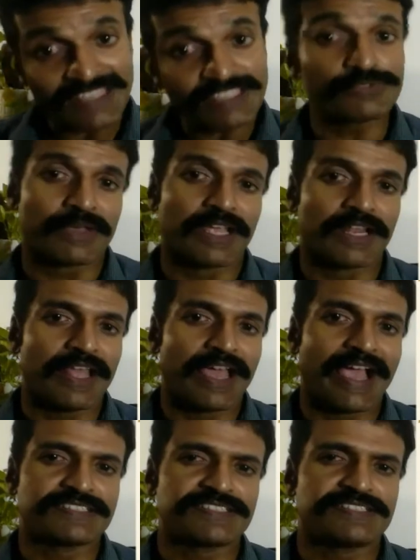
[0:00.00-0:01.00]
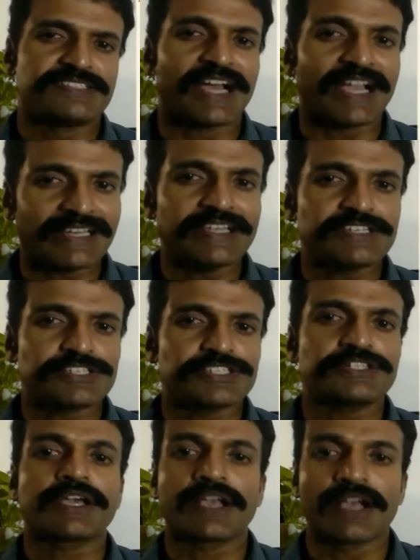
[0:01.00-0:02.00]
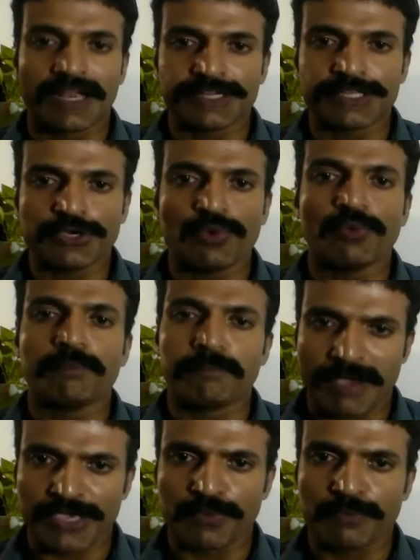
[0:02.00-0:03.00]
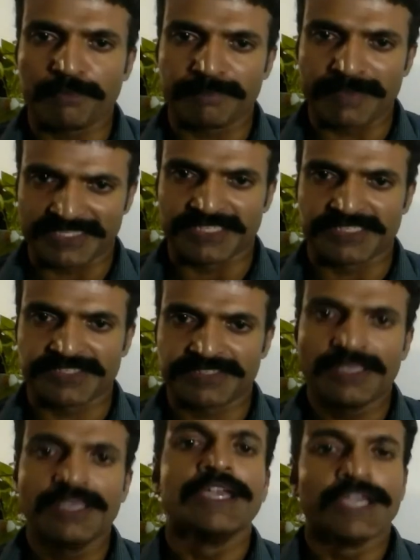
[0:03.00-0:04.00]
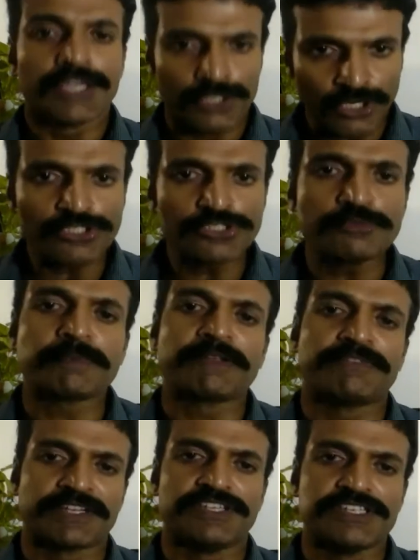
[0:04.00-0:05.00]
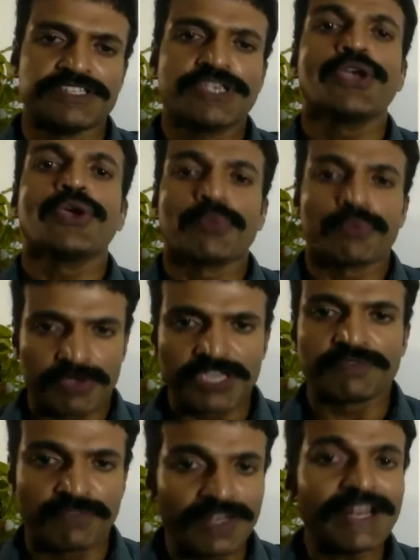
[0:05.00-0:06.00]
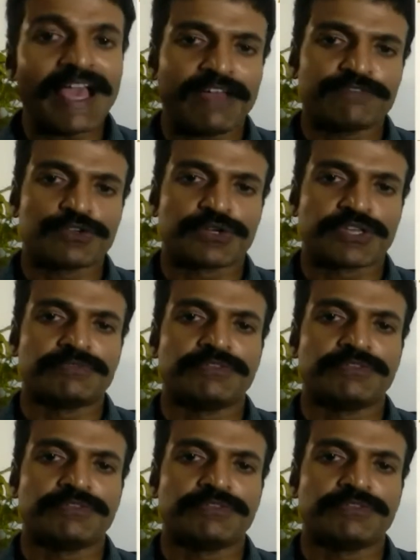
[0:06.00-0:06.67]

as well as dilated cardiomyopathies. In order to prevent this, we will have to